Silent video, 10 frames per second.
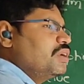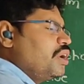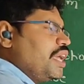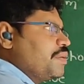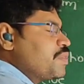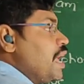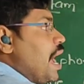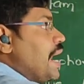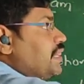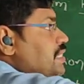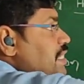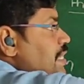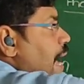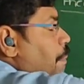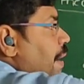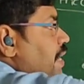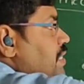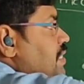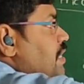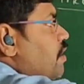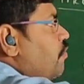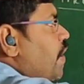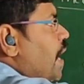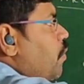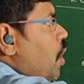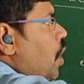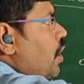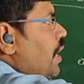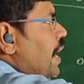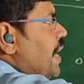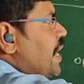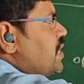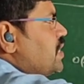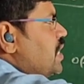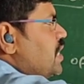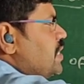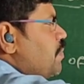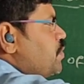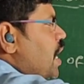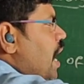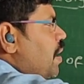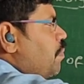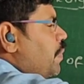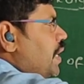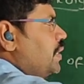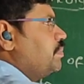Okay, and this is happens whenever energy is absorbed.